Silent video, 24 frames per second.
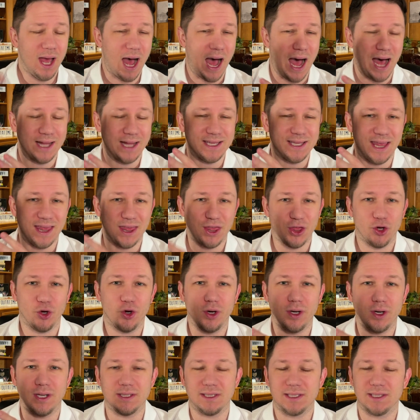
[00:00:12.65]
On the
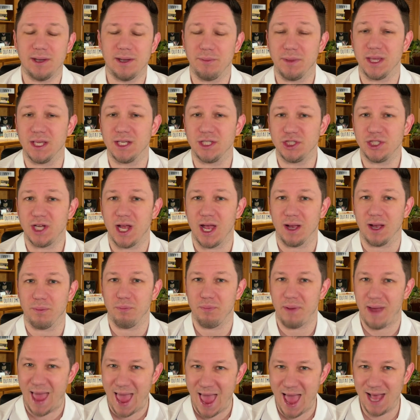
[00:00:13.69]
third stimulus check
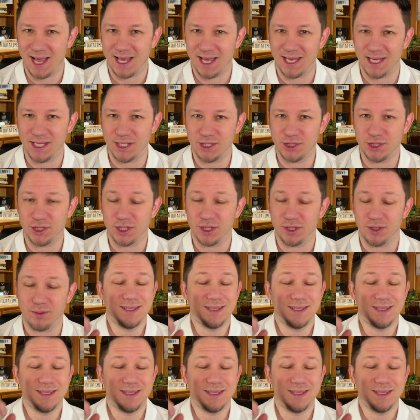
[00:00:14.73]
package,